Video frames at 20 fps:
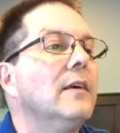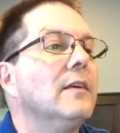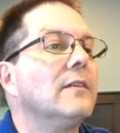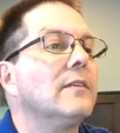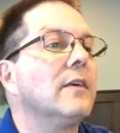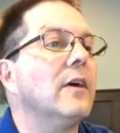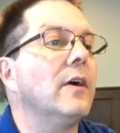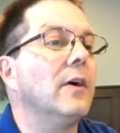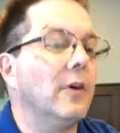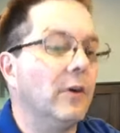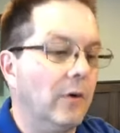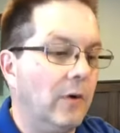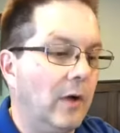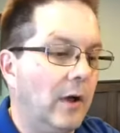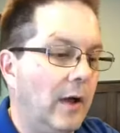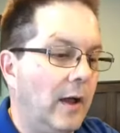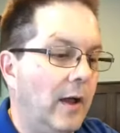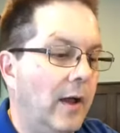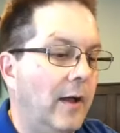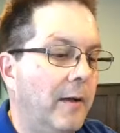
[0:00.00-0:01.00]
So
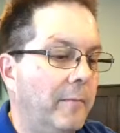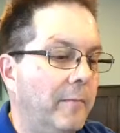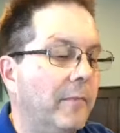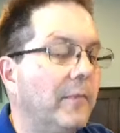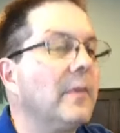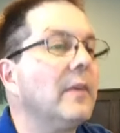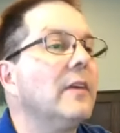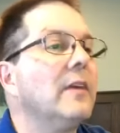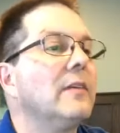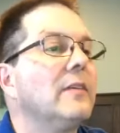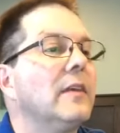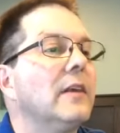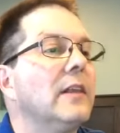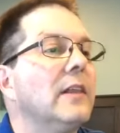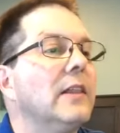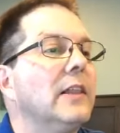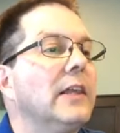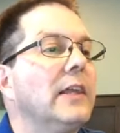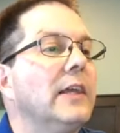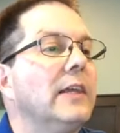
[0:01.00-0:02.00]
is
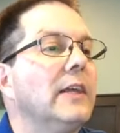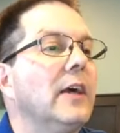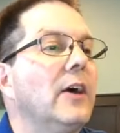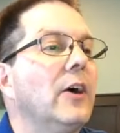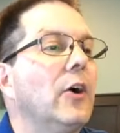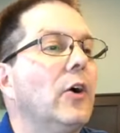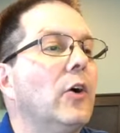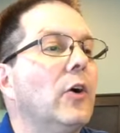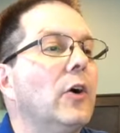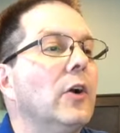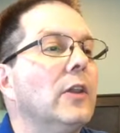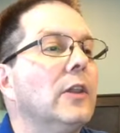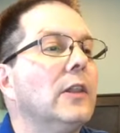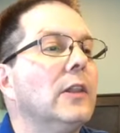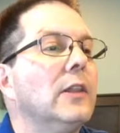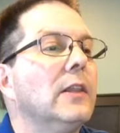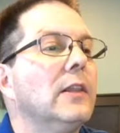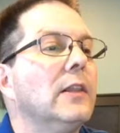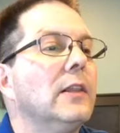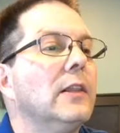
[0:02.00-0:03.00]
it Lena
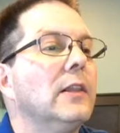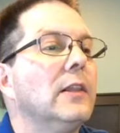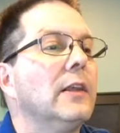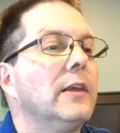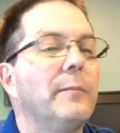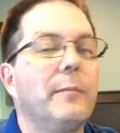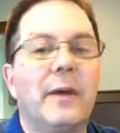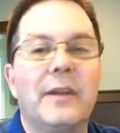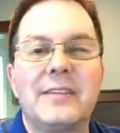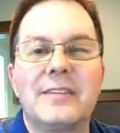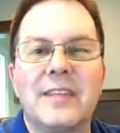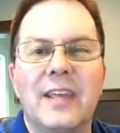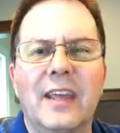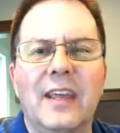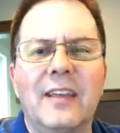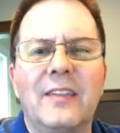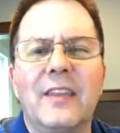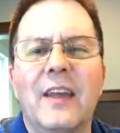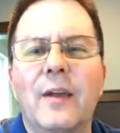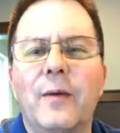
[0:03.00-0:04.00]
or am I
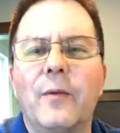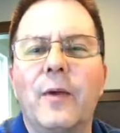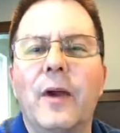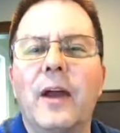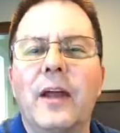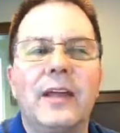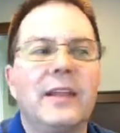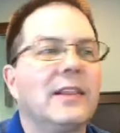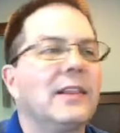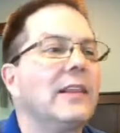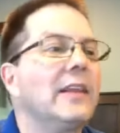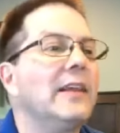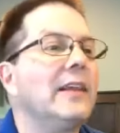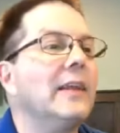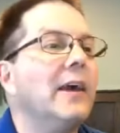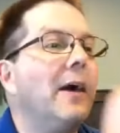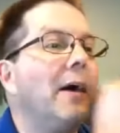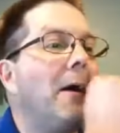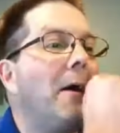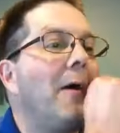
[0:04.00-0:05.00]
saying that right?
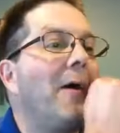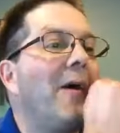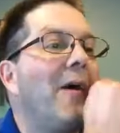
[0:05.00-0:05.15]
Lena.